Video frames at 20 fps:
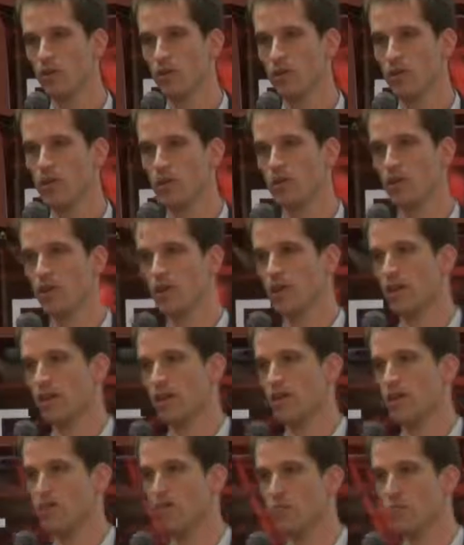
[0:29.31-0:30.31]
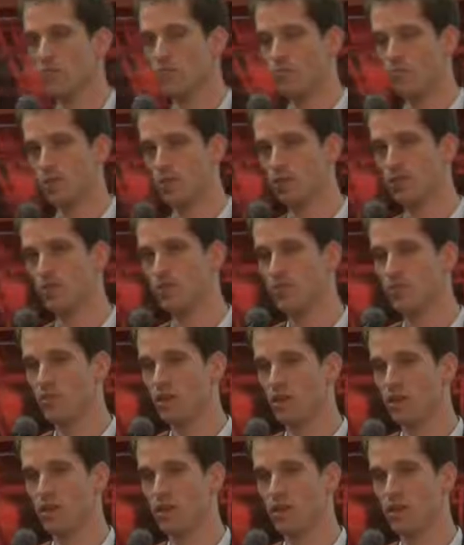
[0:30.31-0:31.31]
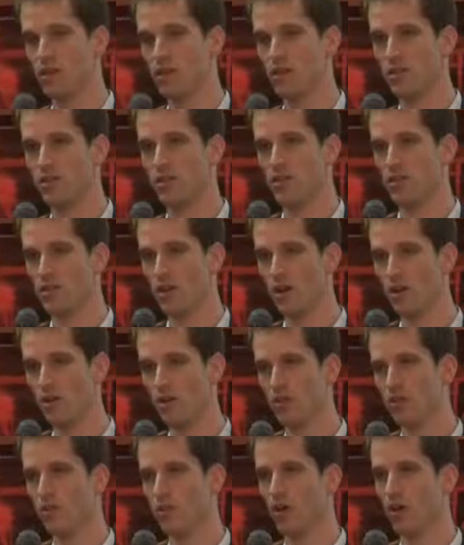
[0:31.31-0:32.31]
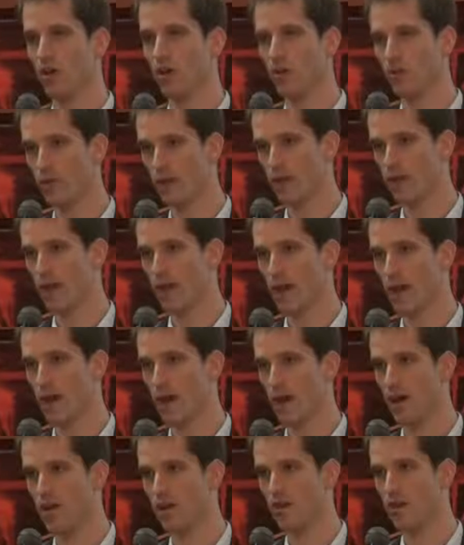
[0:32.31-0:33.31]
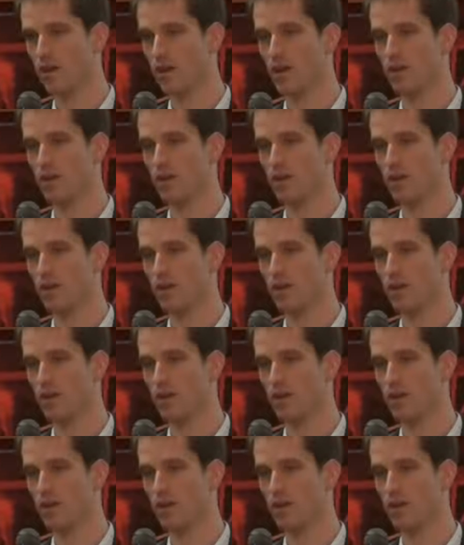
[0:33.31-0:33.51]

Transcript: we can build upon the knowledge we already have